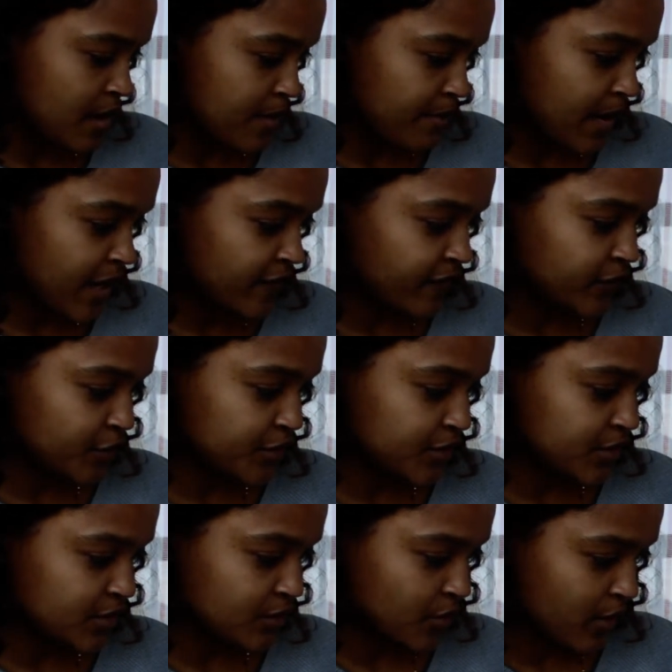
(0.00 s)
My fruit
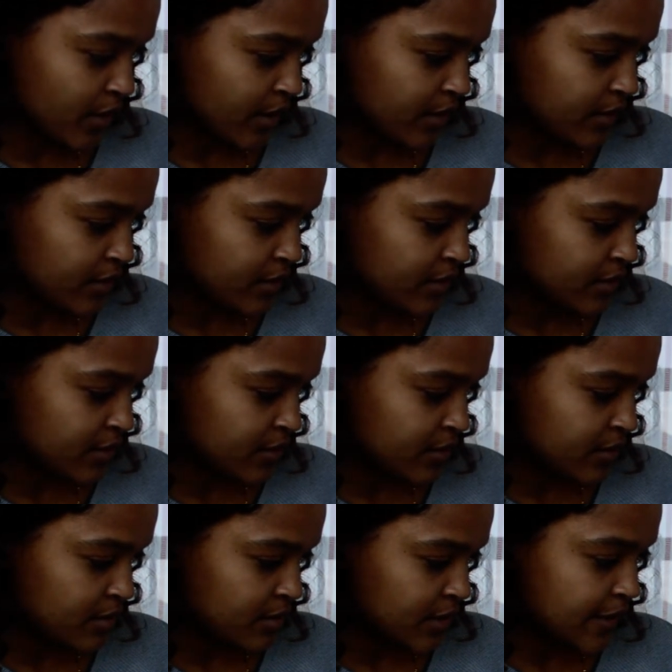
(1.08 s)
store
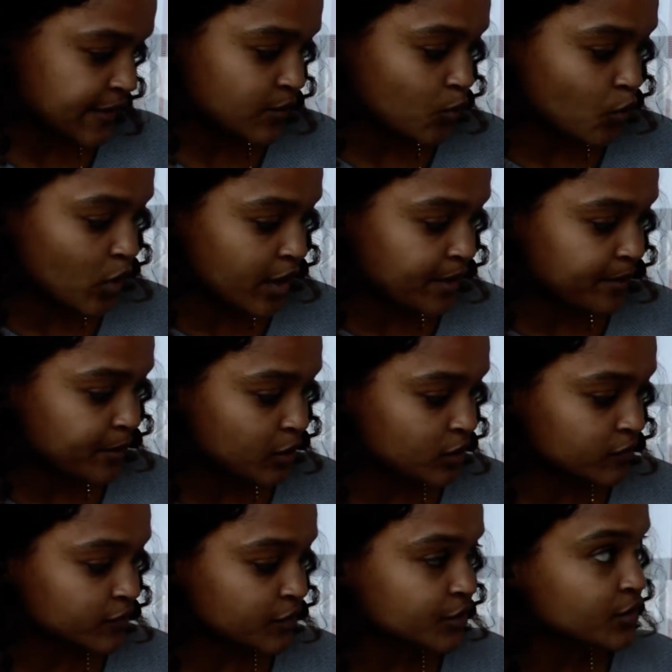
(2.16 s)
Is one
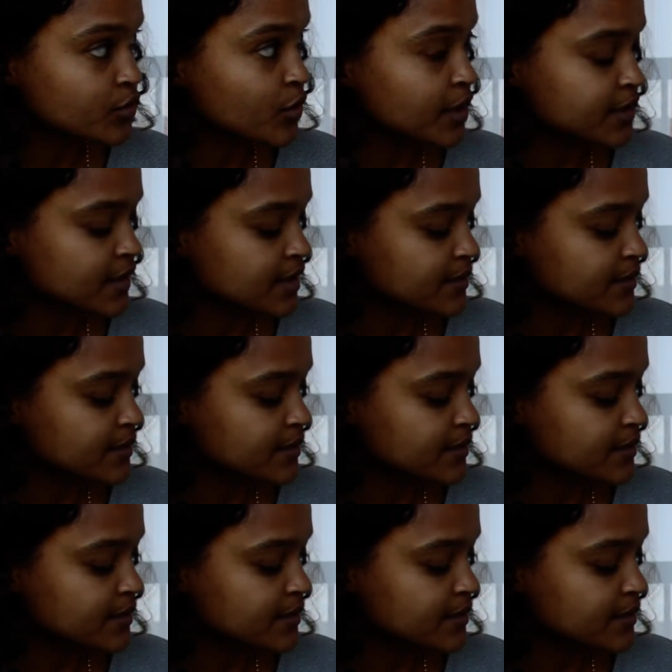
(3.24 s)
beautiful store, says